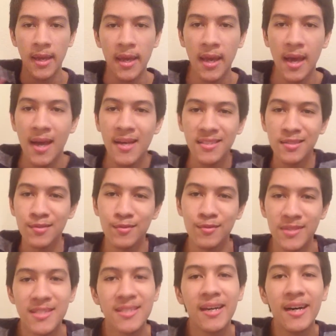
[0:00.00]
Hey guys,
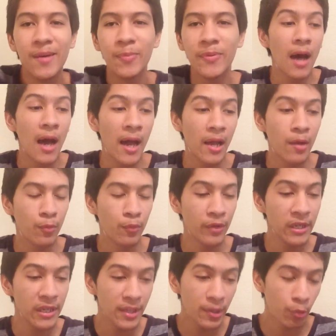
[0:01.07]
what's up? I
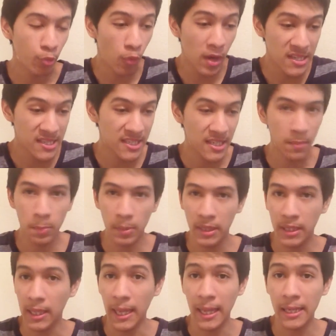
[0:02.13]
really wasn't
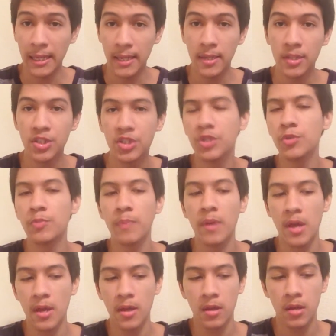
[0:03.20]
planning to
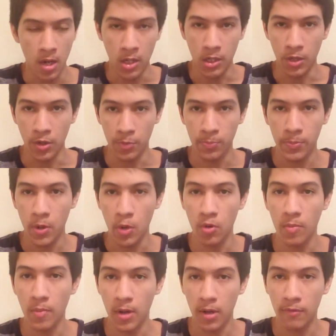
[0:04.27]
make another
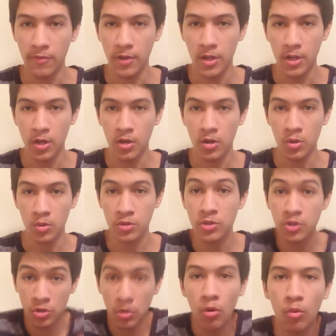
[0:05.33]
Pokemon video
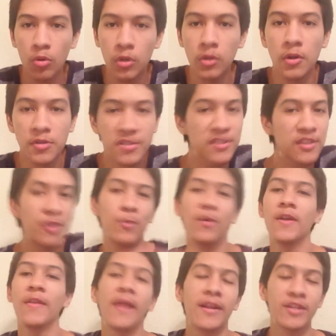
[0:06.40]
so close to the
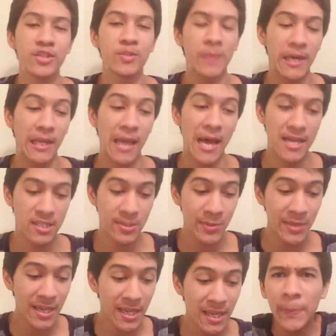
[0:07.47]
one that I just made last
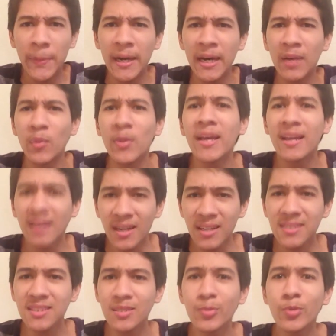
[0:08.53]
week, but we
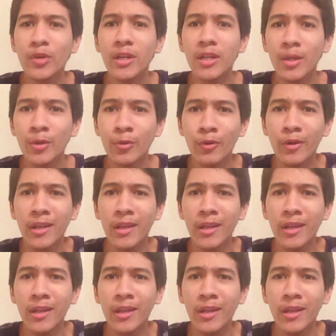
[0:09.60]
got some really